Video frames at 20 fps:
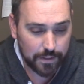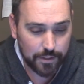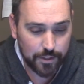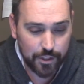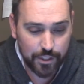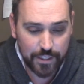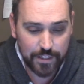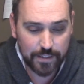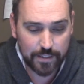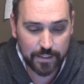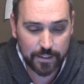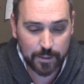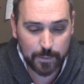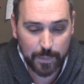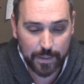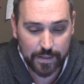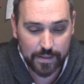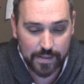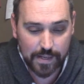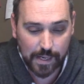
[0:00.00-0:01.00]
Jesus
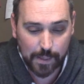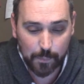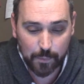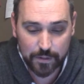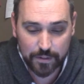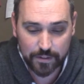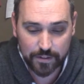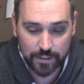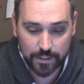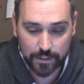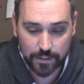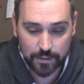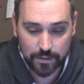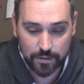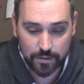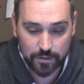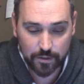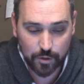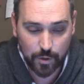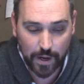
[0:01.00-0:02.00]
spent time with
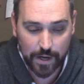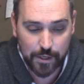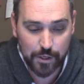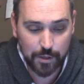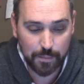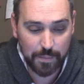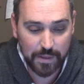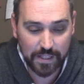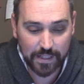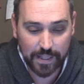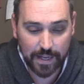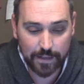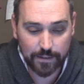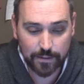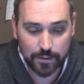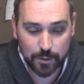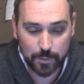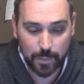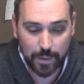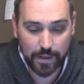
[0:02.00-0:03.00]
sinners, so I should be allowed
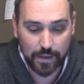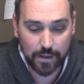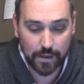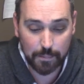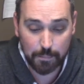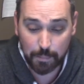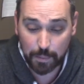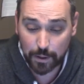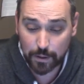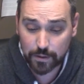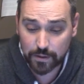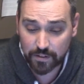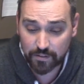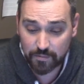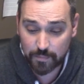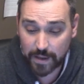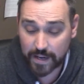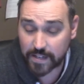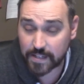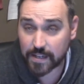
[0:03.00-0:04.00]
to spend a bulk
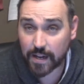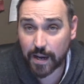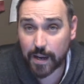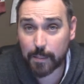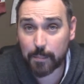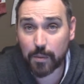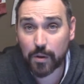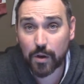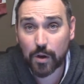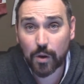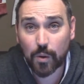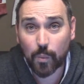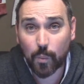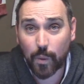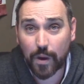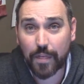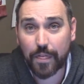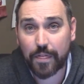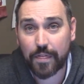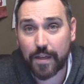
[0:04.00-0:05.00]
of my time
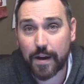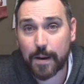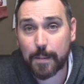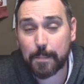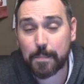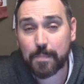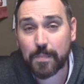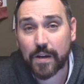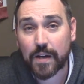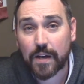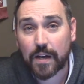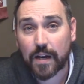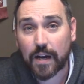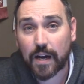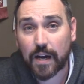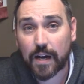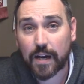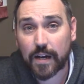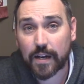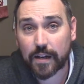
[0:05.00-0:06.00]
with them.
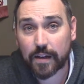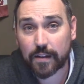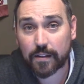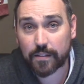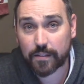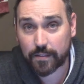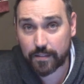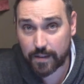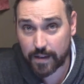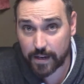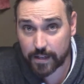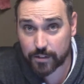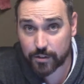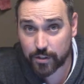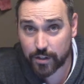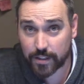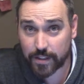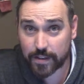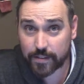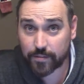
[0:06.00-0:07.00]
Uh, the
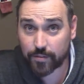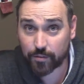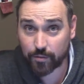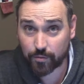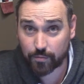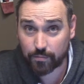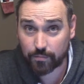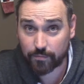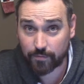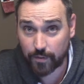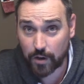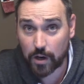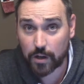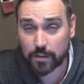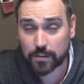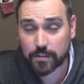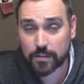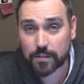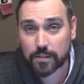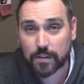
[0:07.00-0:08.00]
answer to this is
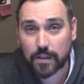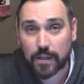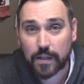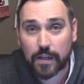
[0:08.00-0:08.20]
false.